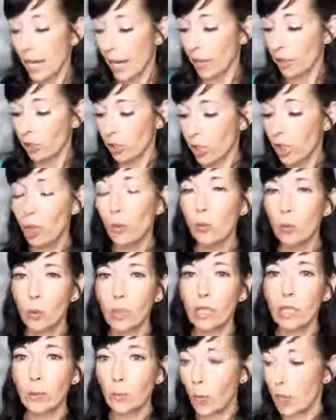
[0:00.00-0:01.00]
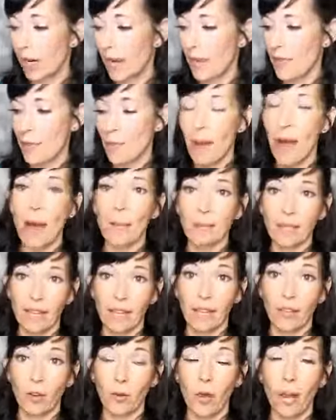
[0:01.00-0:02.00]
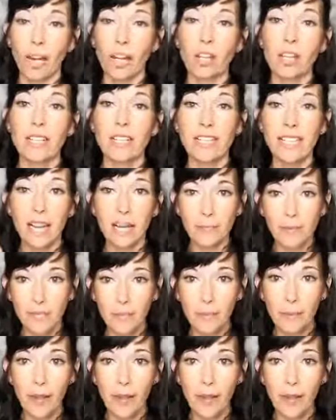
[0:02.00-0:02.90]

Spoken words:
And you're gonna really work on the mom gig, okay? You're gonna set up some